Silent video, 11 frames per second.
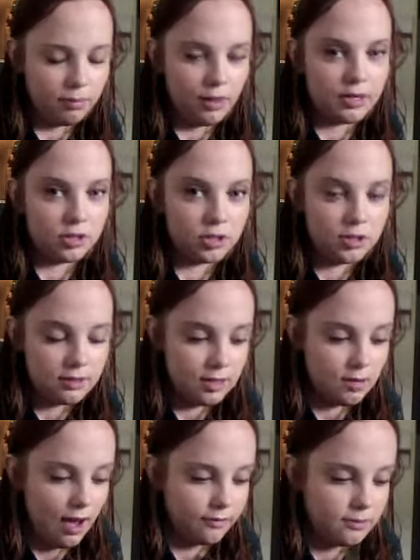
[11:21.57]
blush that
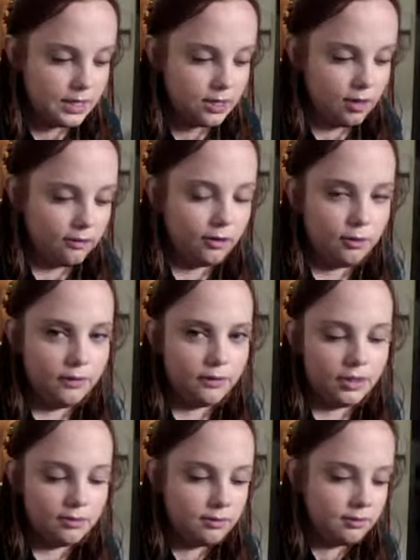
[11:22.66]
you have to be careful with it.